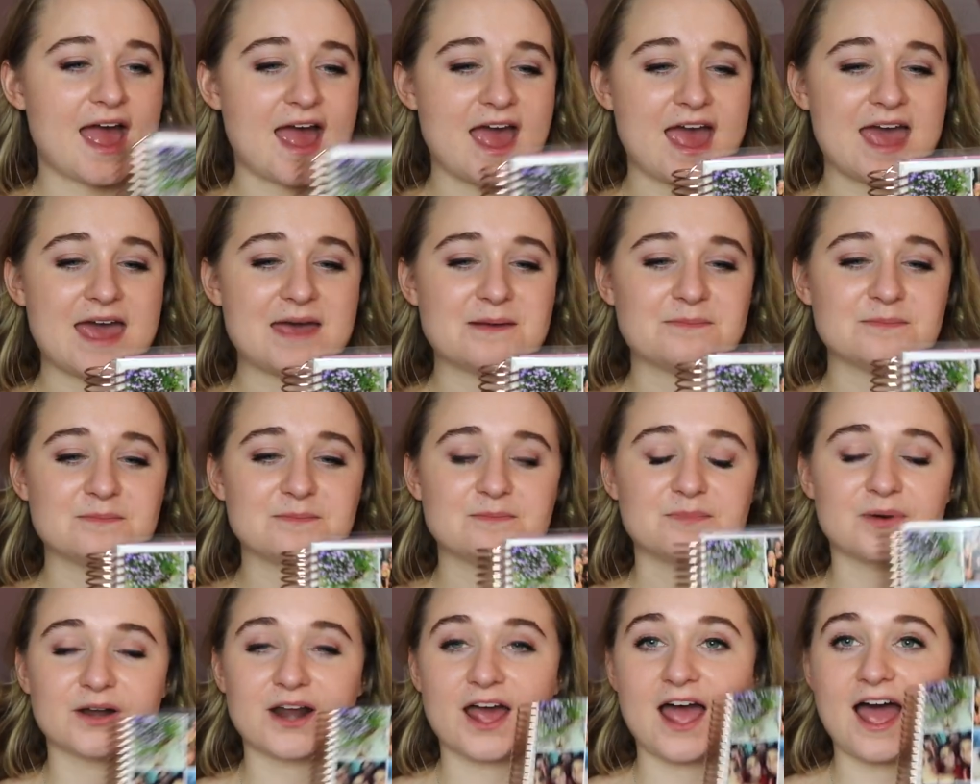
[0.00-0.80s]
Um,
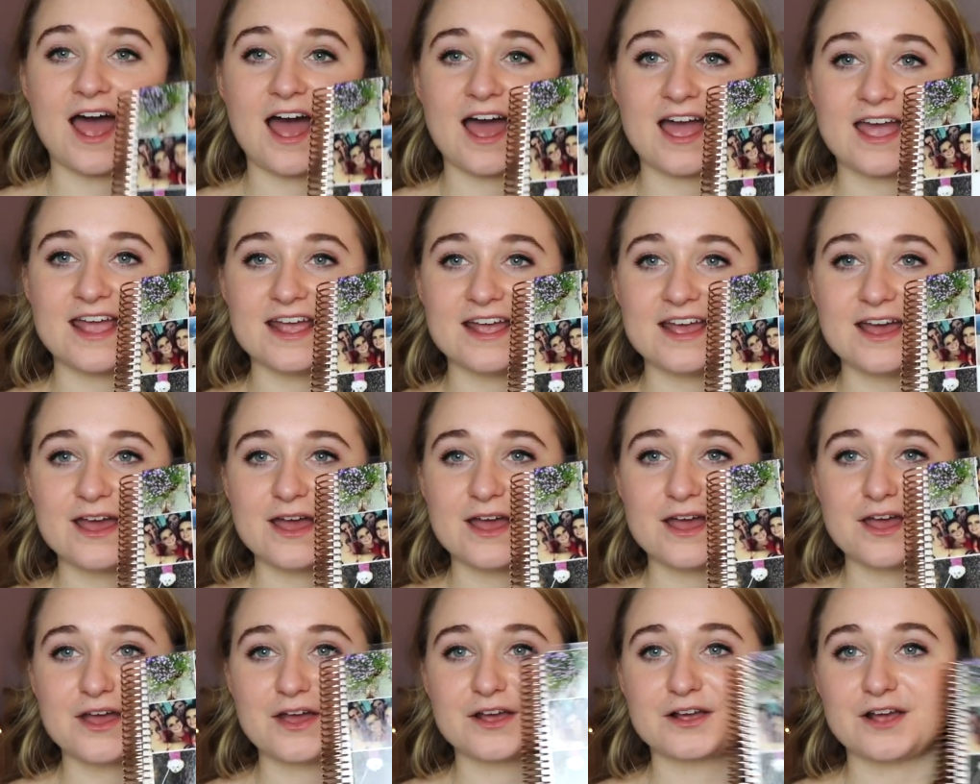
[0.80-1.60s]
but I
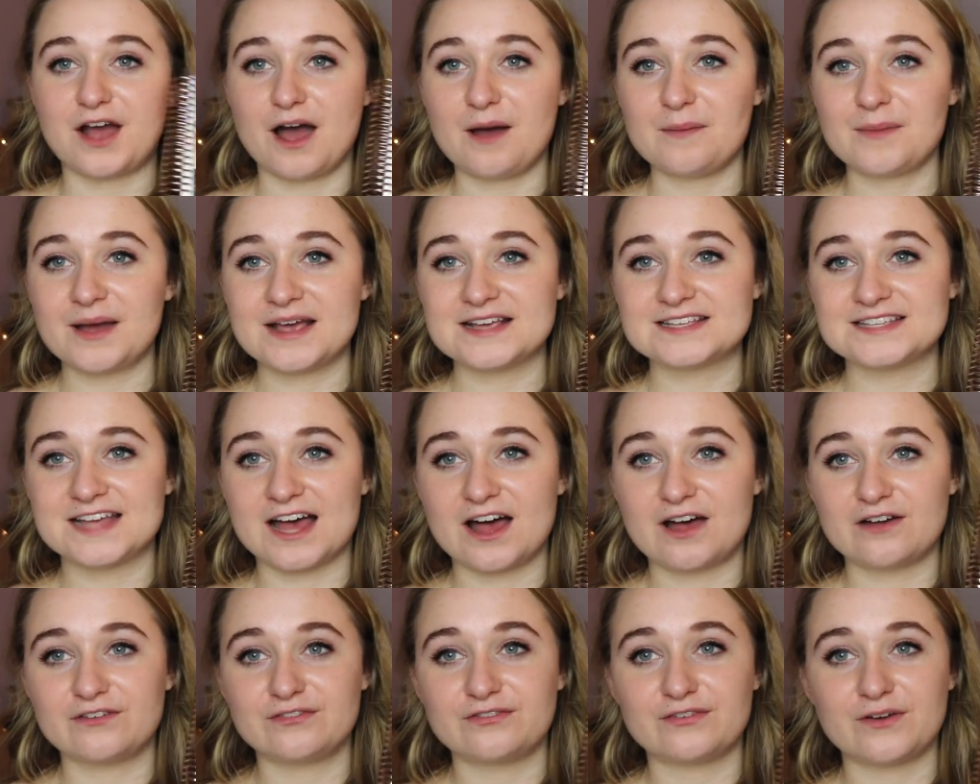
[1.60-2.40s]
got
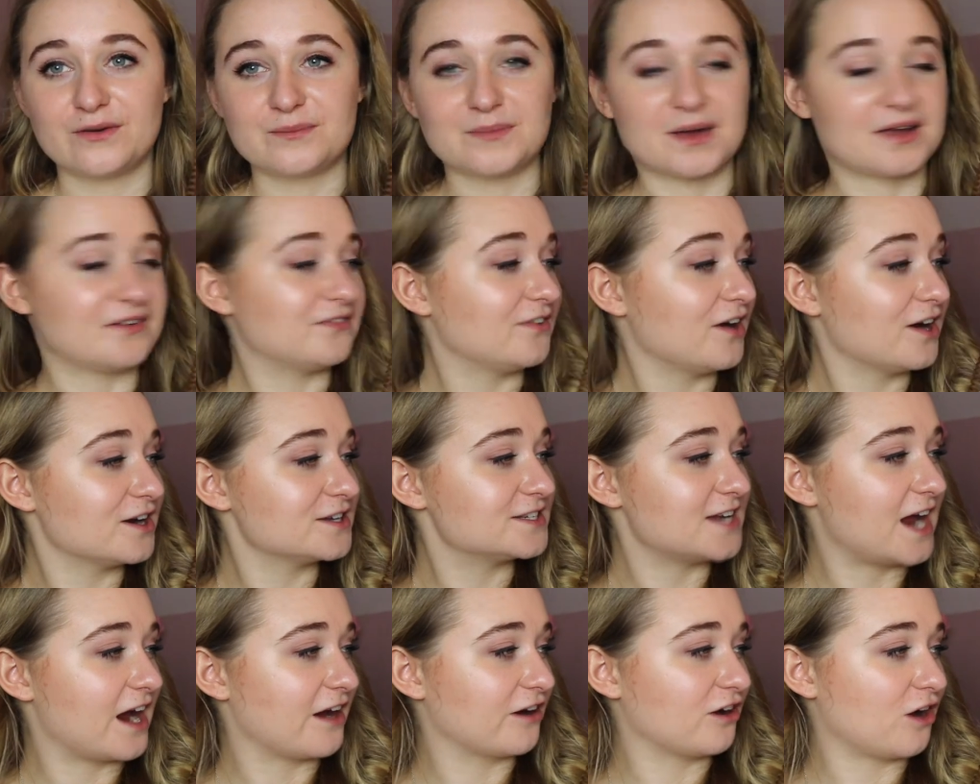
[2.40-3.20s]
myself my
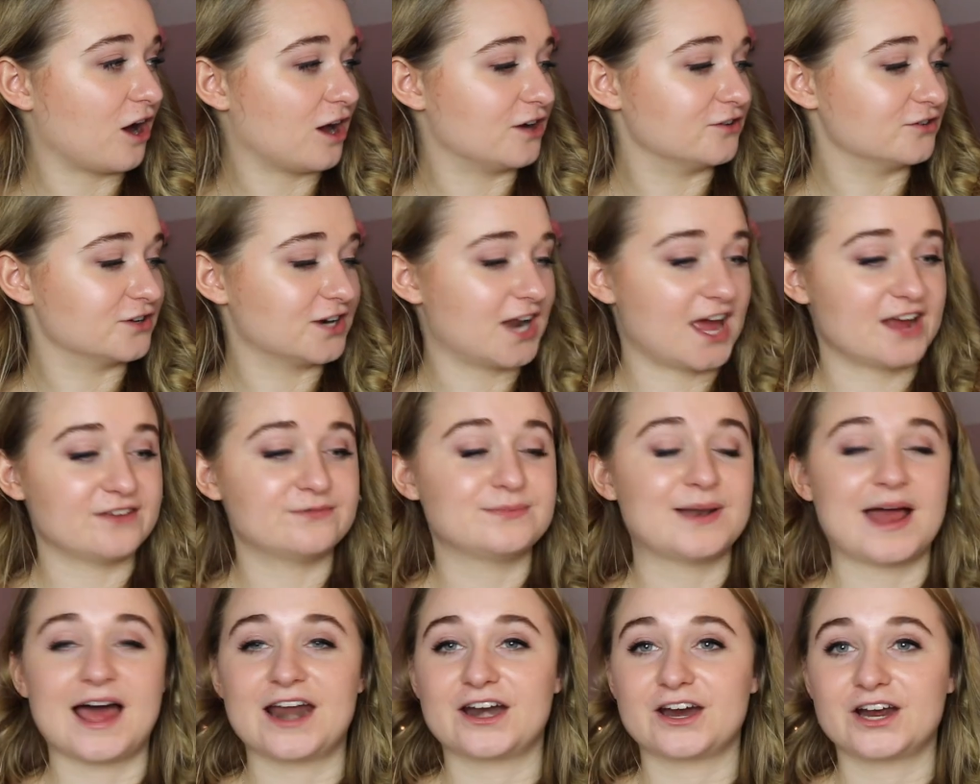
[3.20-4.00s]
first Erin Condren
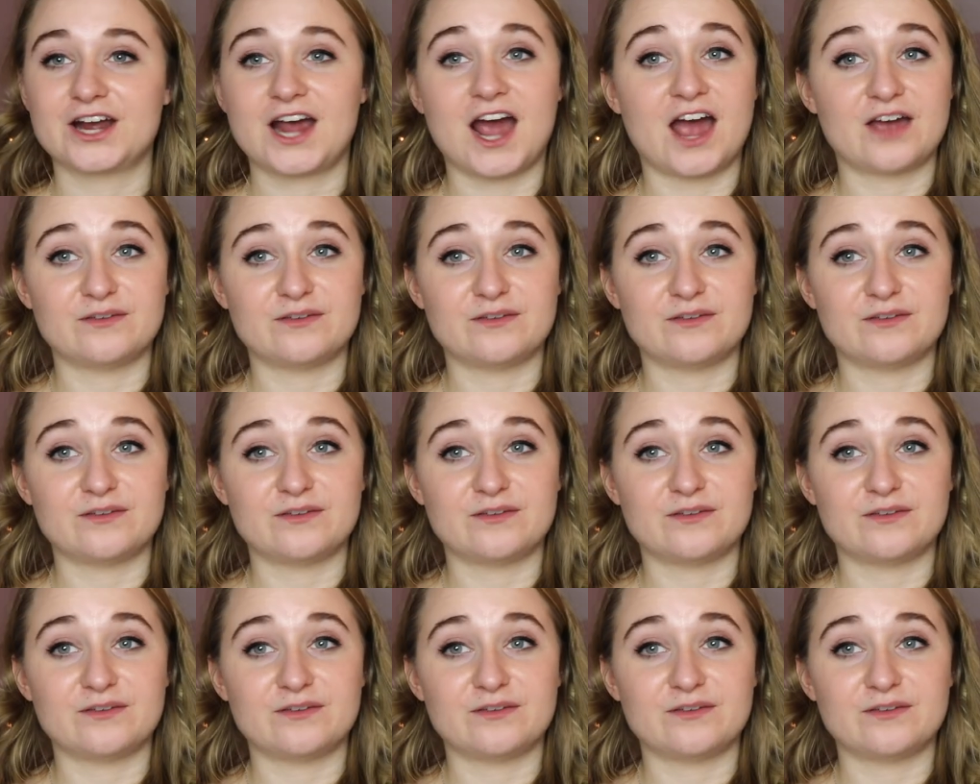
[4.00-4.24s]
life planner.